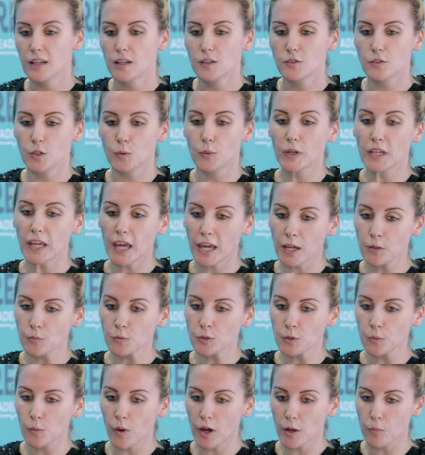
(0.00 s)
So we came
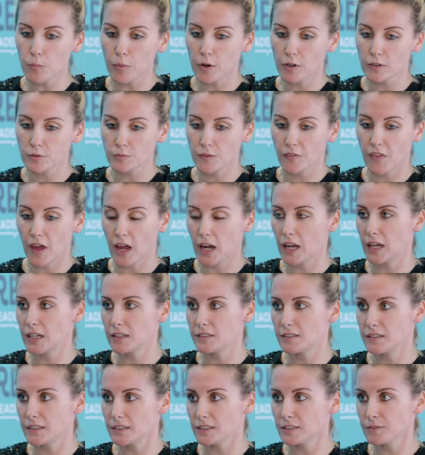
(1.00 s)
to Pulse with that
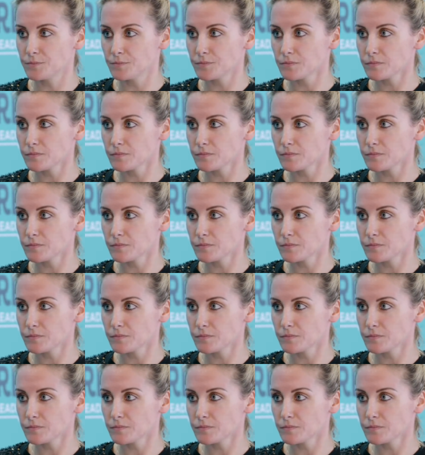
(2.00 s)
idea,